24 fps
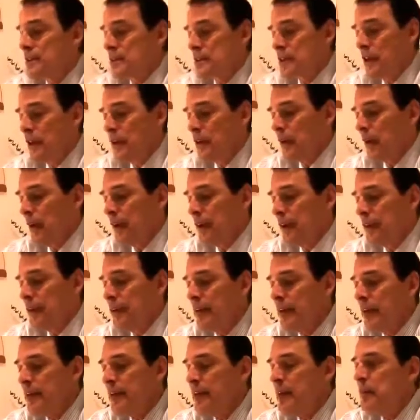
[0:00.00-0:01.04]
So I get
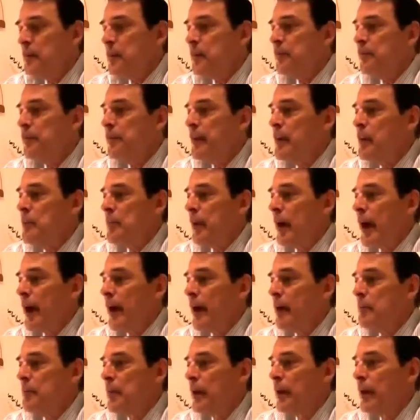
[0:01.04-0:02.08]
nothing but
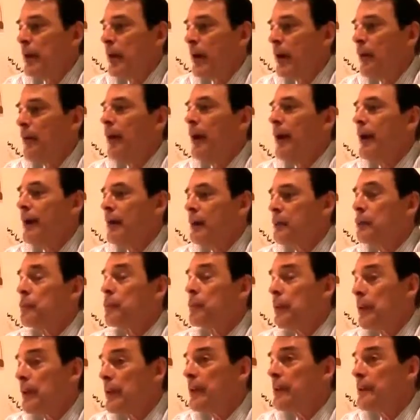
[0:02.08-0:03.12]
feedback about how I
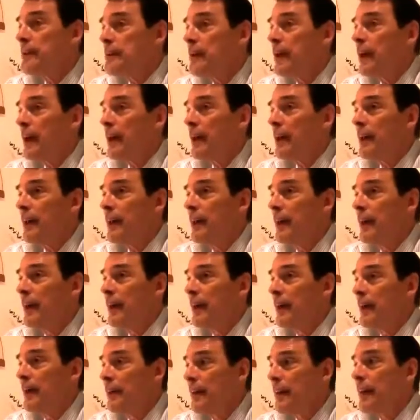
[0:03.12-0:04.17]
can really tell
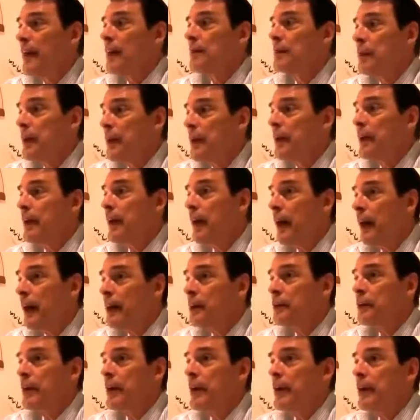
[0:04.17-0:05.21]
that I'm getting
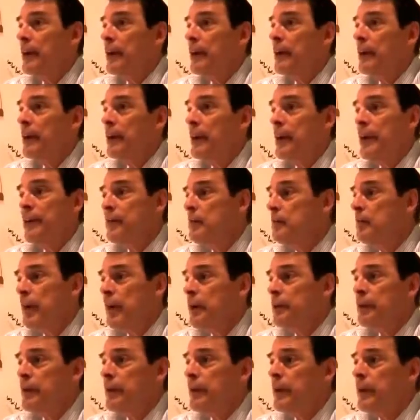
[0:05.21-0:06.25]
hydrated, even
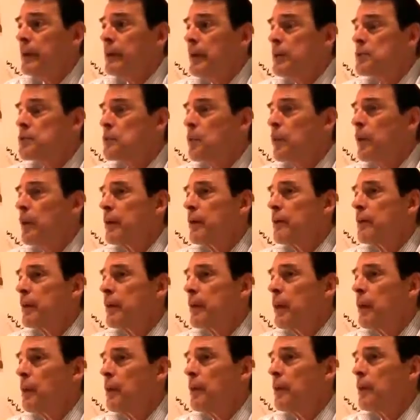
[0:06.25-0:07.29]
by drinking less water
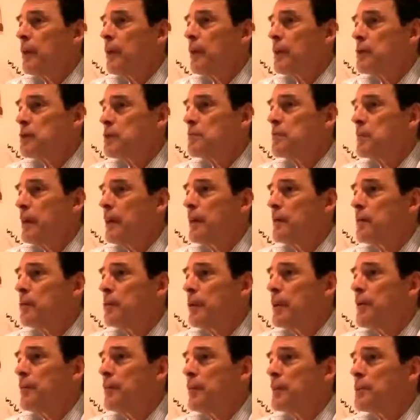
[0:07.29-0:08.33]
than I was
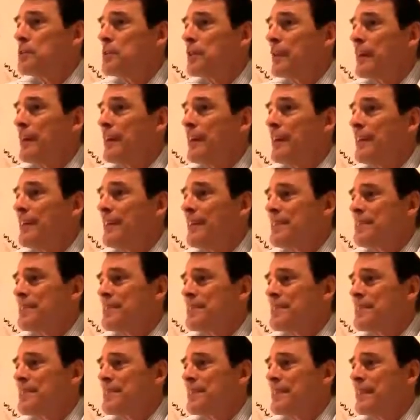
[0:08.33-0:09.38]
previously. This
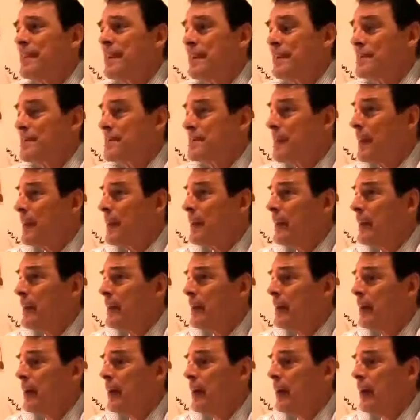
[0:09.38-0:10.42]
is
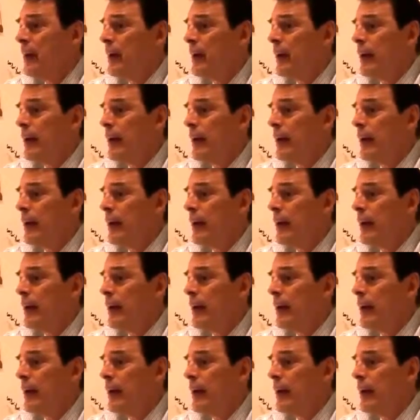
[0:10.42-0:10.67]
exciting.